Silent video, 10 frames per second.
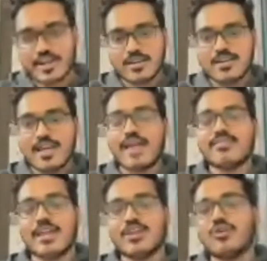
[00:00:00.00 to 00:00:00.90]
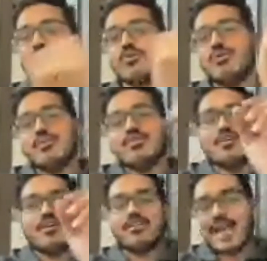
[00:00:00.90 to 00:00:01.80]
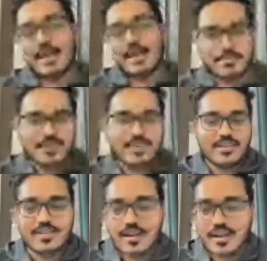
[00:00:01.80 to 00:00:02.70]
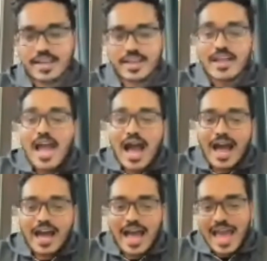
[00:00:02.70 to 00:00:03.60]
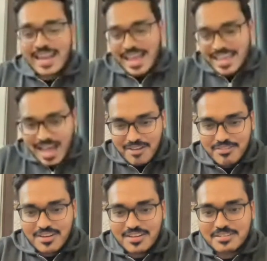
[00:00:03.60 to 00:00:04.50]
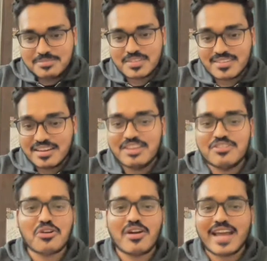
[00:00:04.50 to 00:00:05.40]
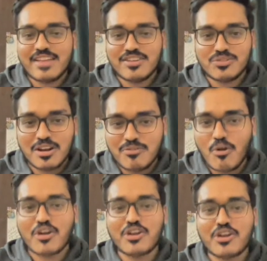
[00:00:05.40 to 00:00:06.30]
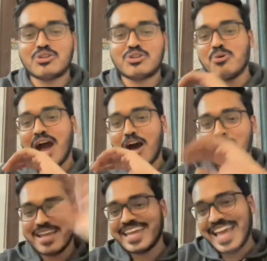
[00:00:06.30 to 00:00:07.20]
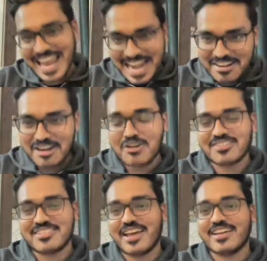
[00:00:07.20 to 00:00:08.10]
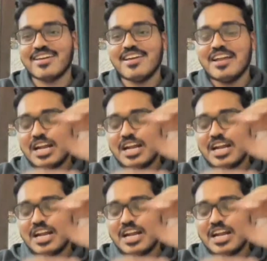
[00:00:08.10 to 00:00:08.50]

the data, and then you wrap up the day. And I have a screenshot. I just want to walk you through how my calendar looks like.